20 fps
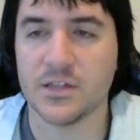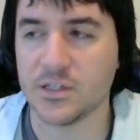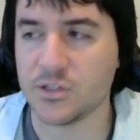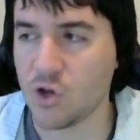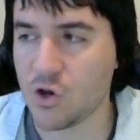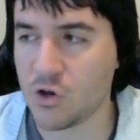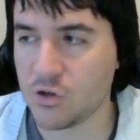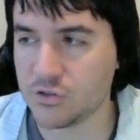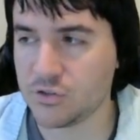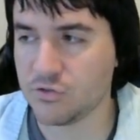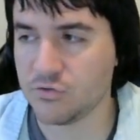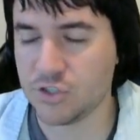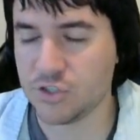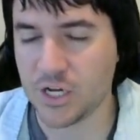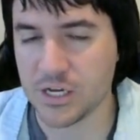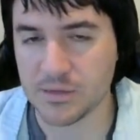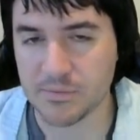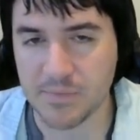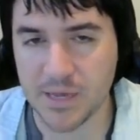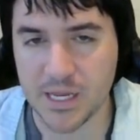that's also
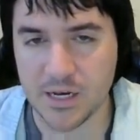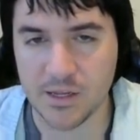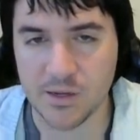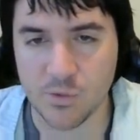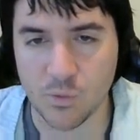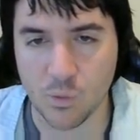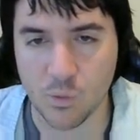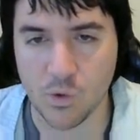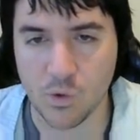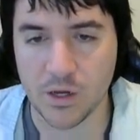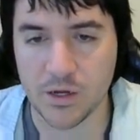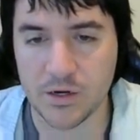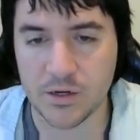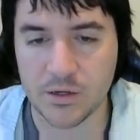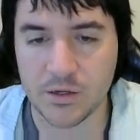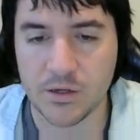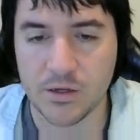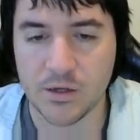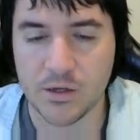checkmate in 1.